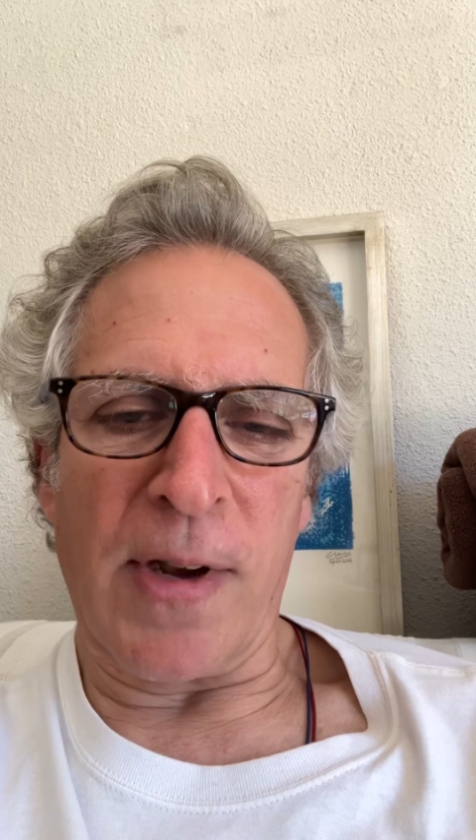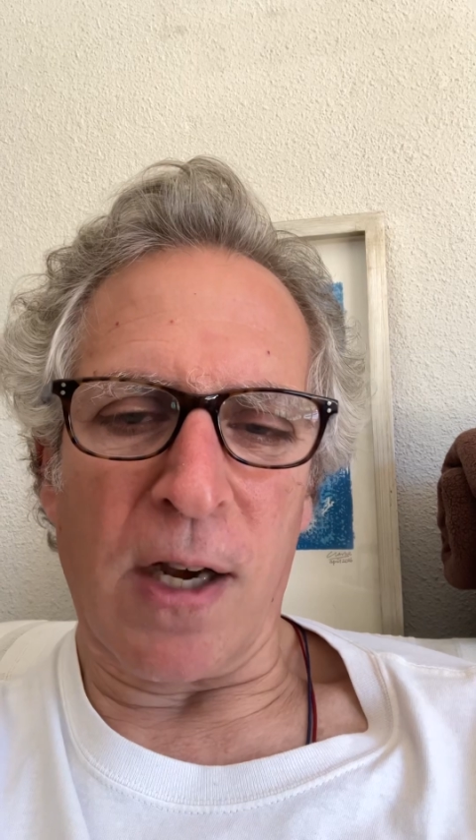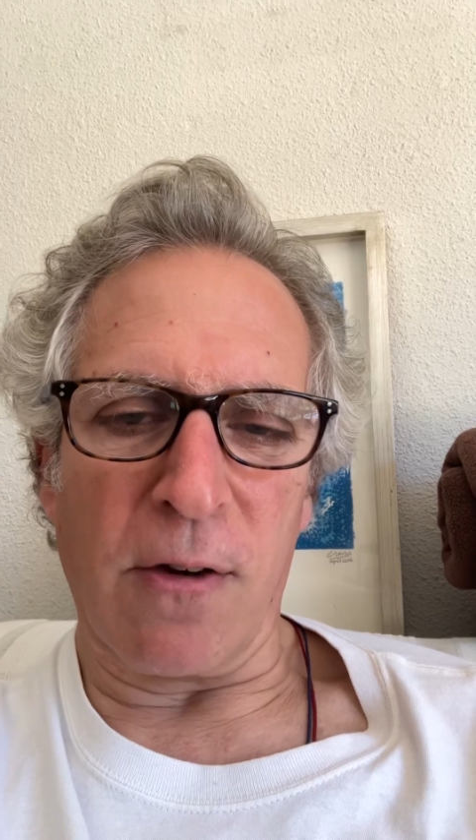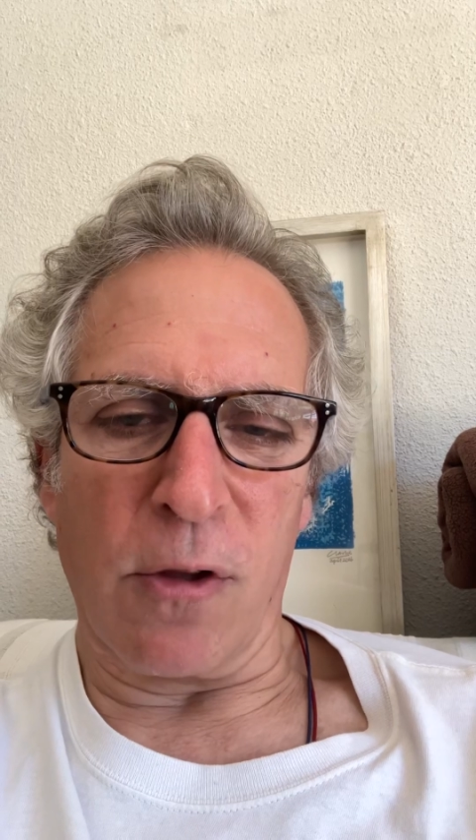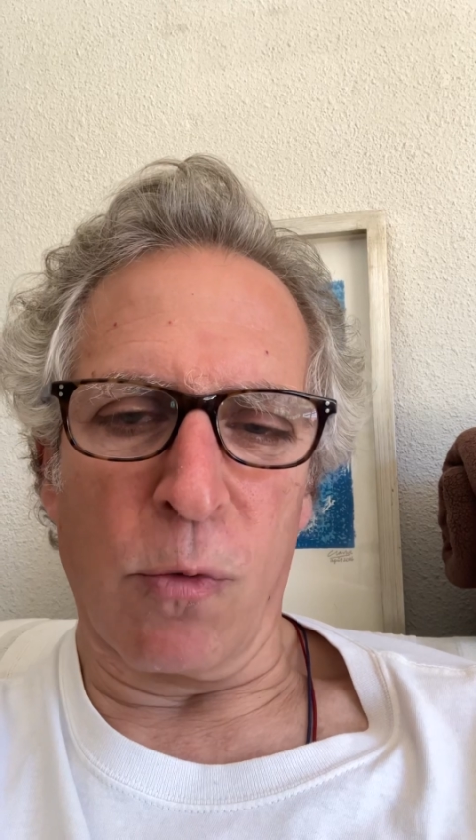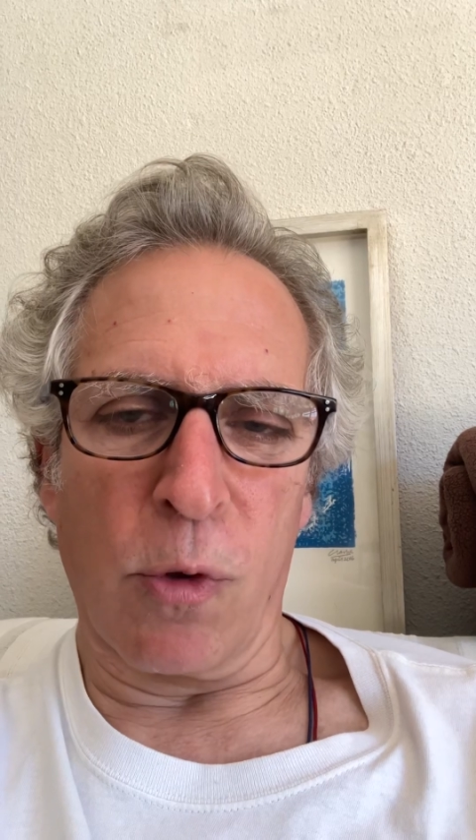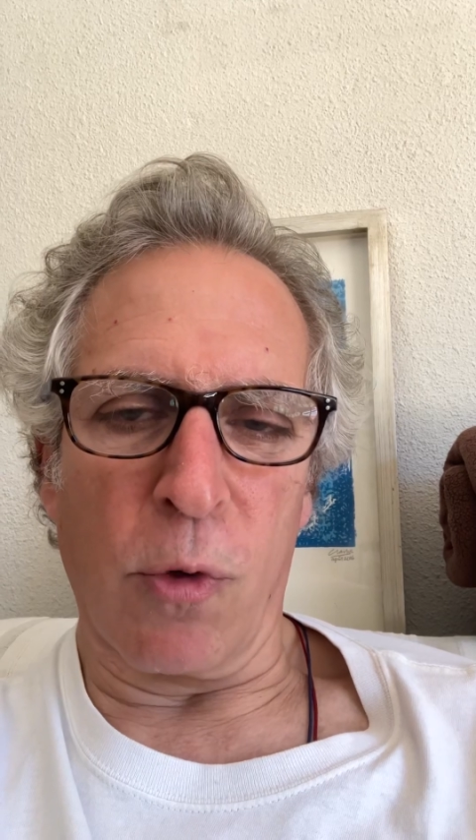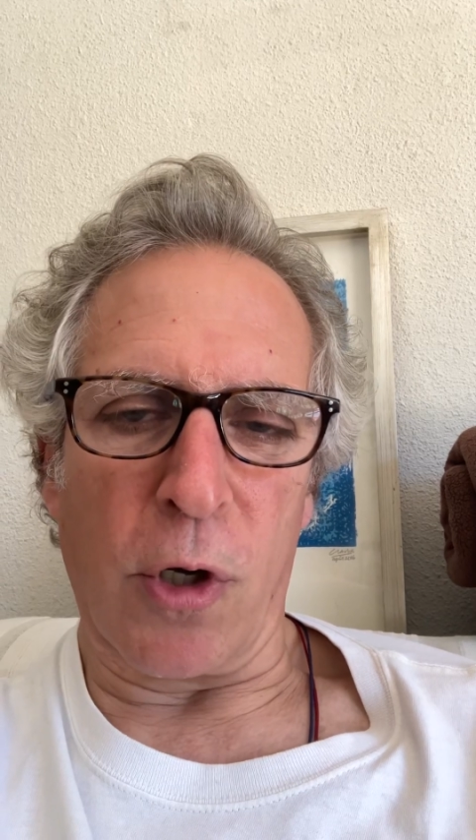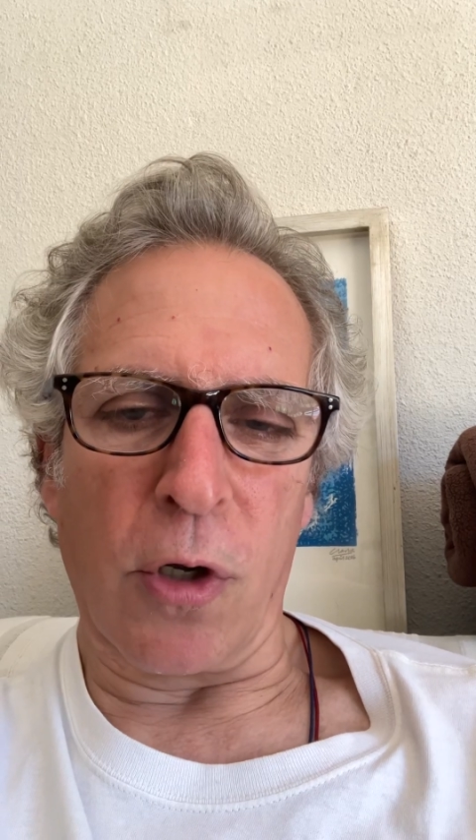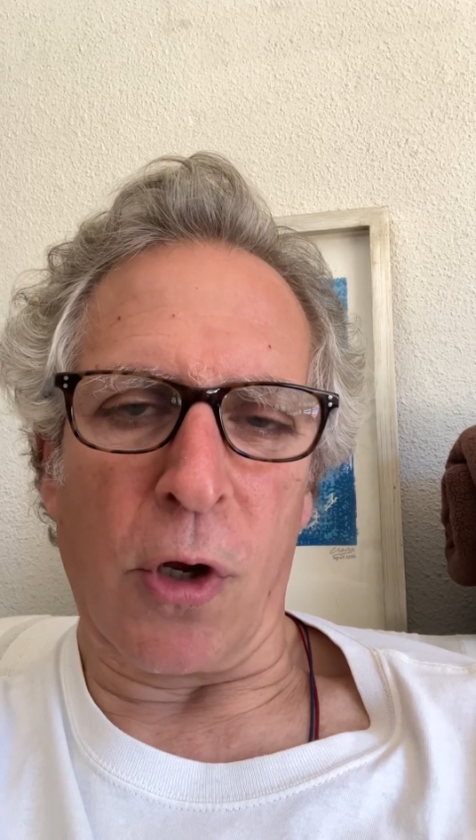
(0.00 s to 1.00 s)
out of the
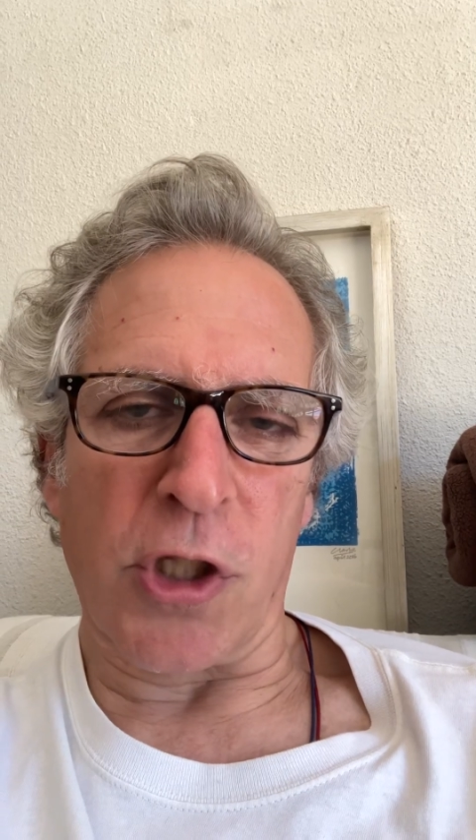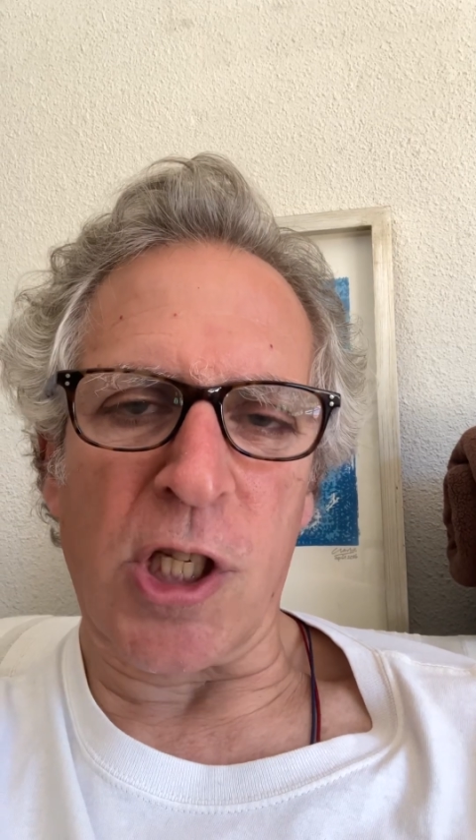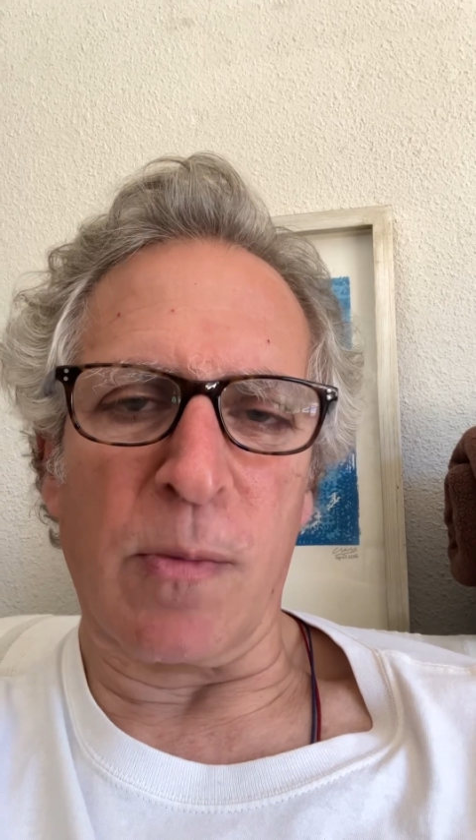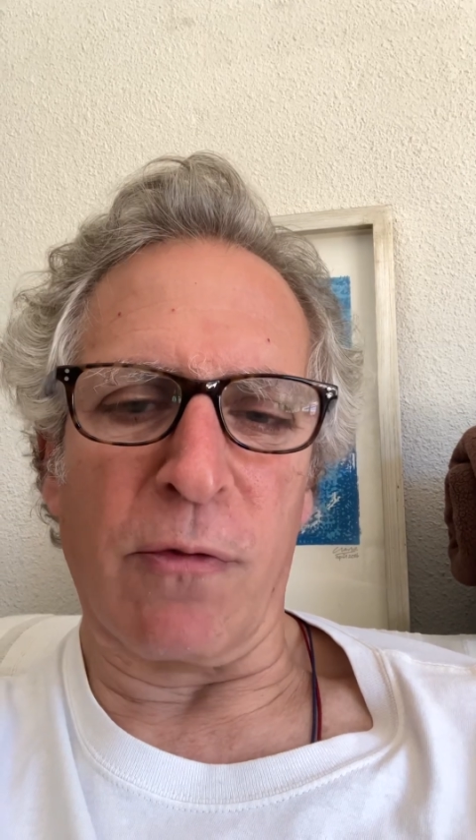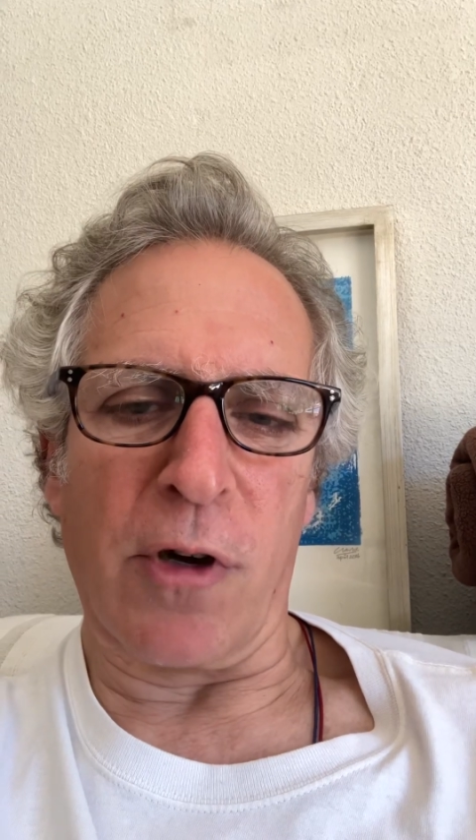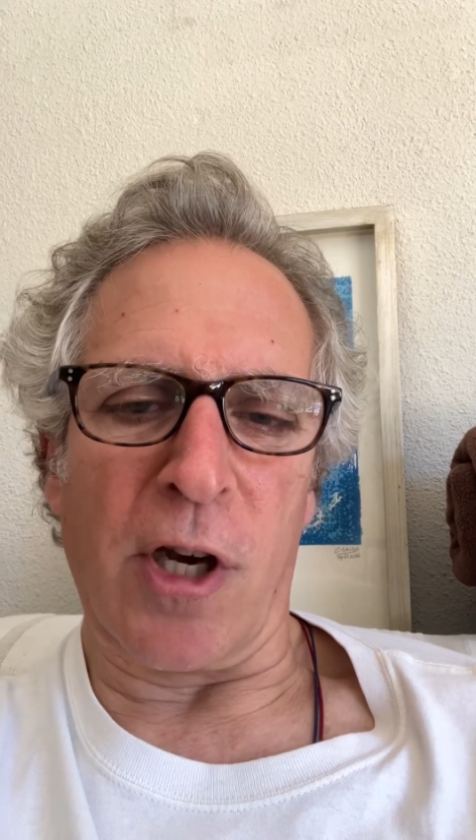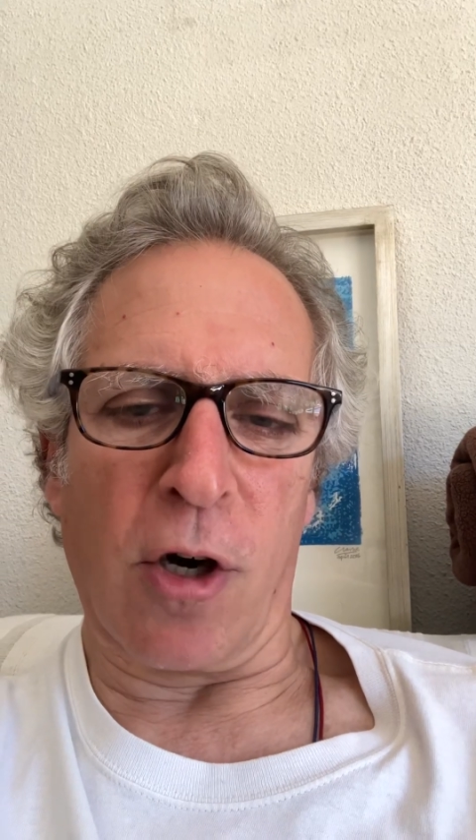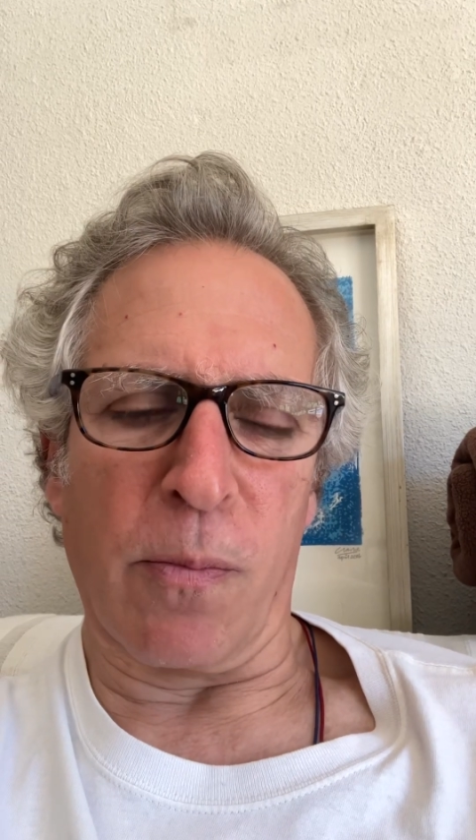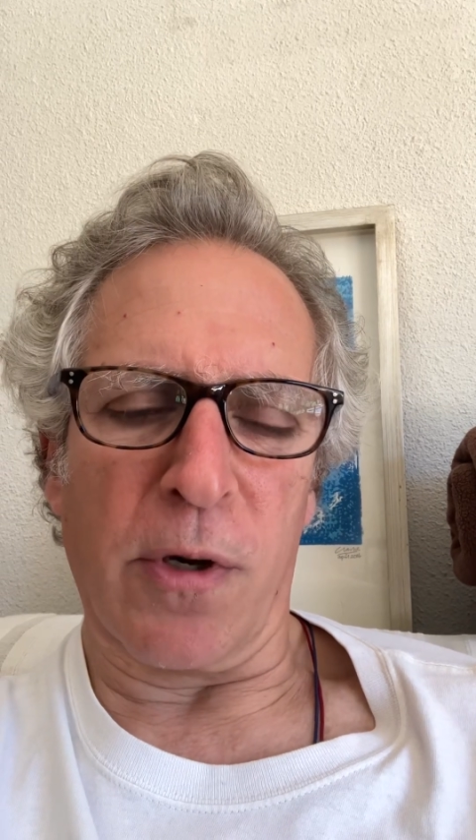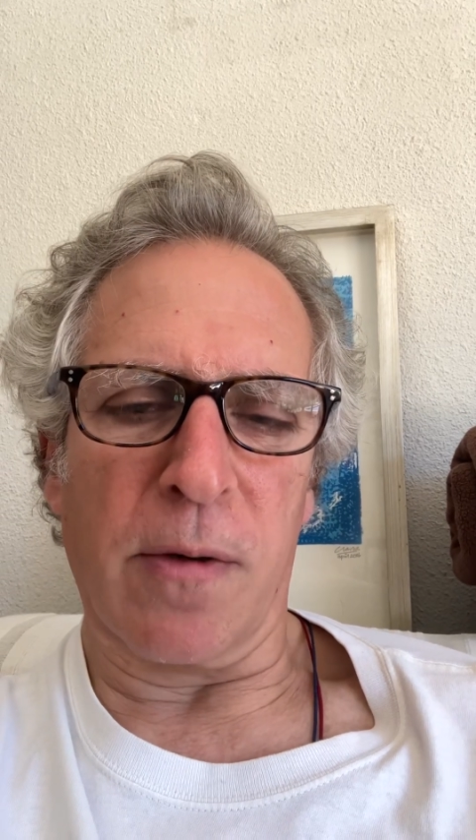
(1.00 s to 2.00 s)
woodwork and asking me for help.